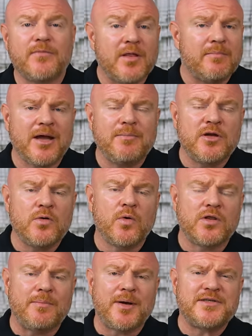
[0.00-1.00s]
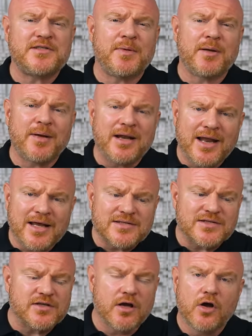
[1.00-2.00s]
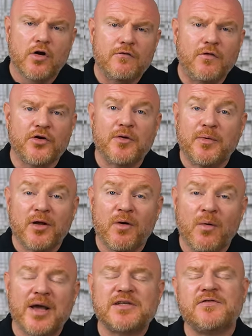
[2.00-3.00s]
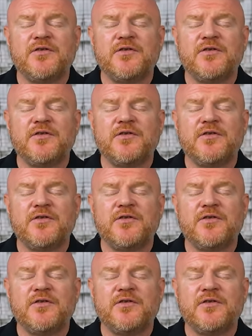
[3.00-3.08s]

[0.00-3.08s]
And then maybe you want the bass to be a bit less for your Blue OS,